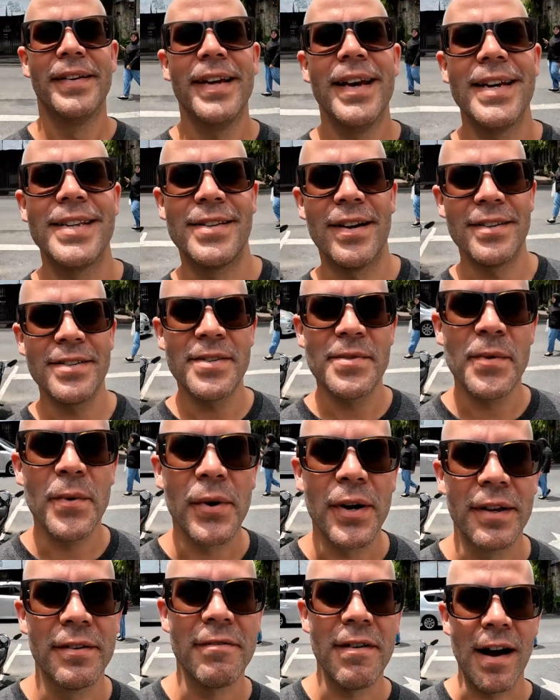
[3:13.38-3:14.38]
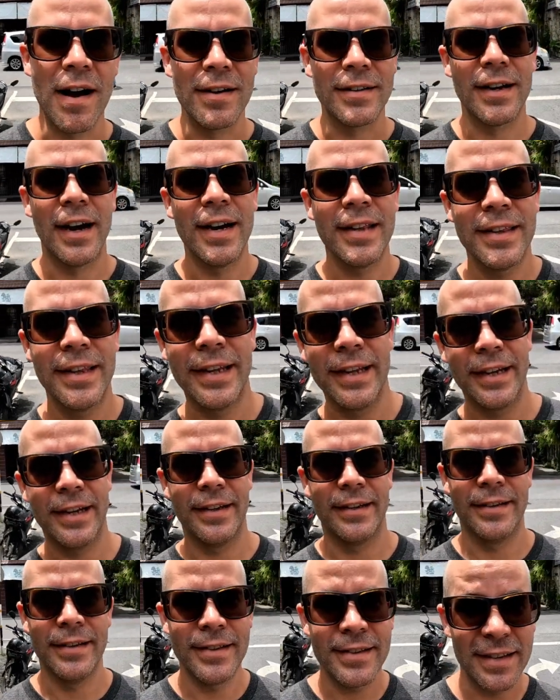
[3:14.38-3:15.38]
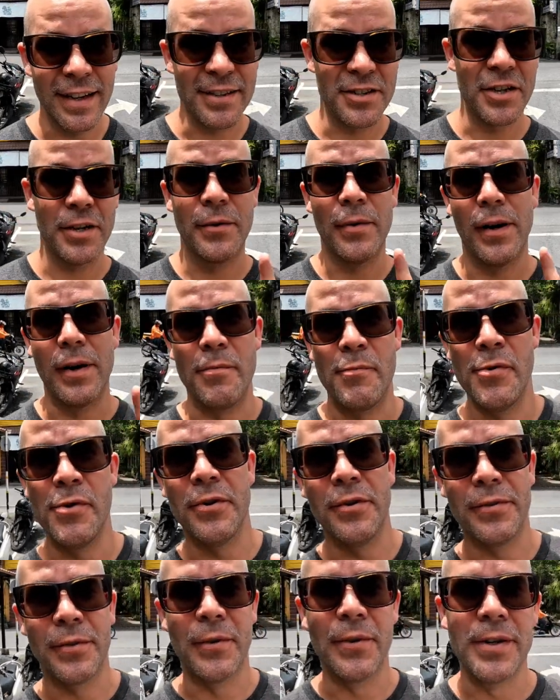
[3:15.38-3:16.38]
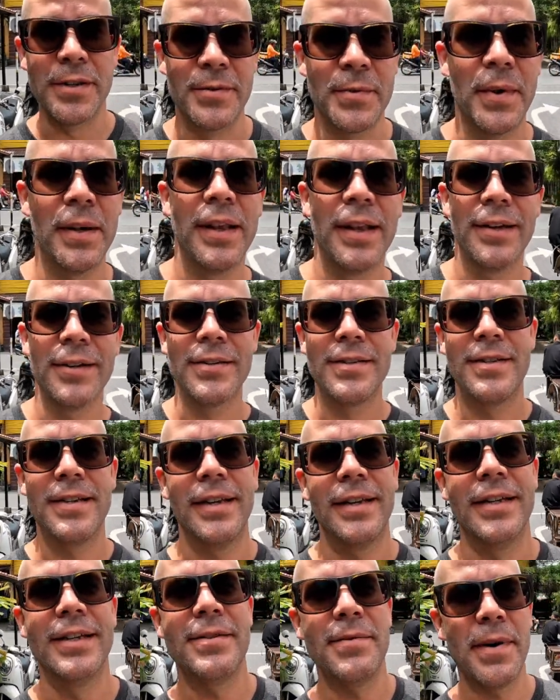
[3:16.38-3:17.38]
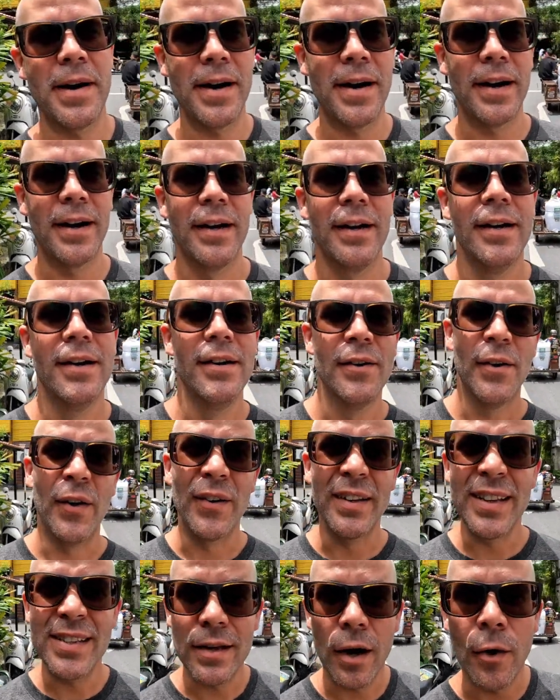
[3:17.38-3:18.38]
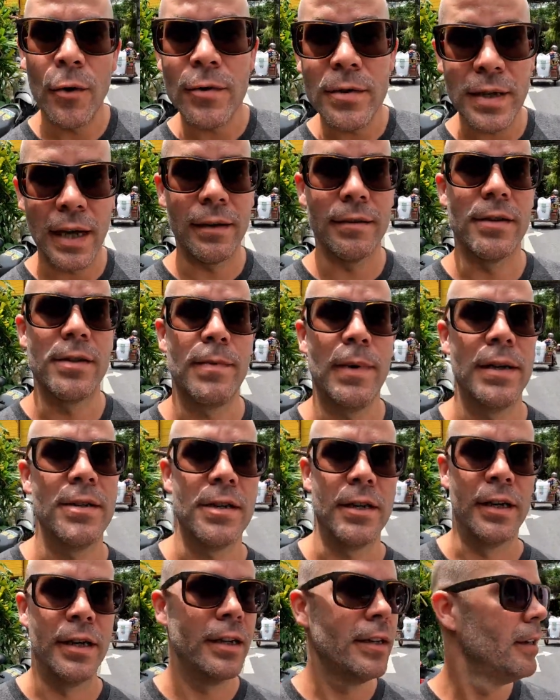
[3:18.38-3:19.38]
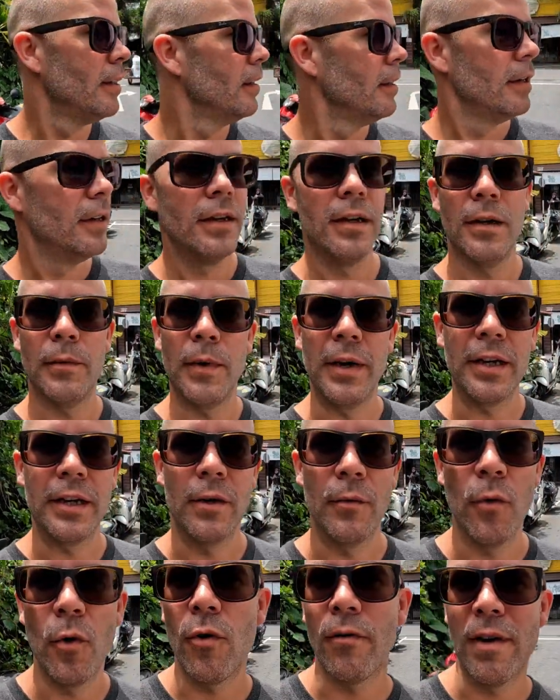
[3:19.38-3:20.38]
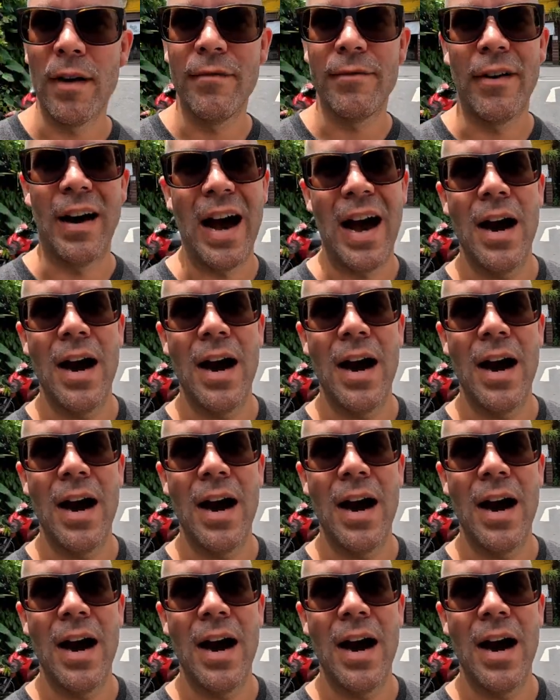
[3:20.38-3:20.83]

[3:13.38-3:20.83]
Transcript: Yes, as we're walking around, I think this is actually quite beautiful. It's one of those cities where, or this old town especially, where you can walk around for